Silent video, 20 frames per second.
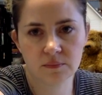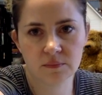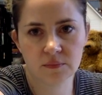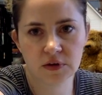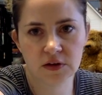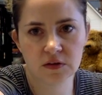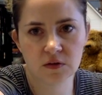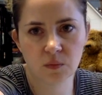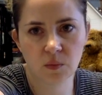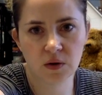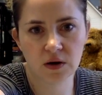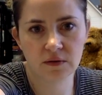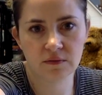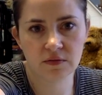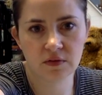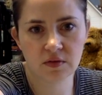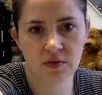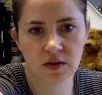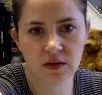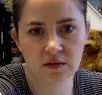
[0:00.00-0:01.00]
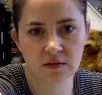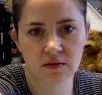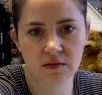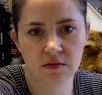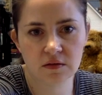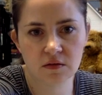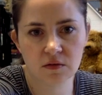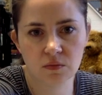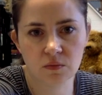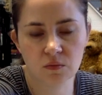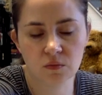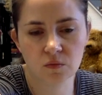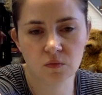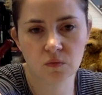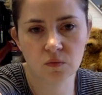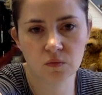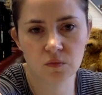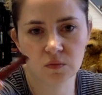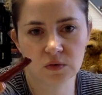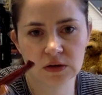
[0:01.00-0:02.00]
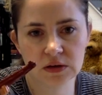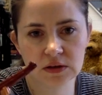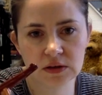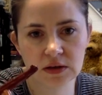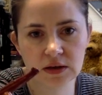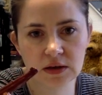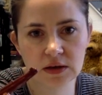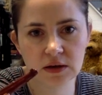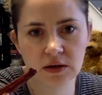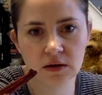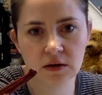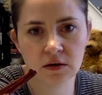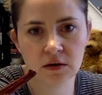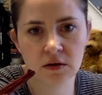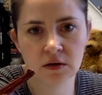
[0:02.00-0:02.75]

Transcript: it's one of the things that's really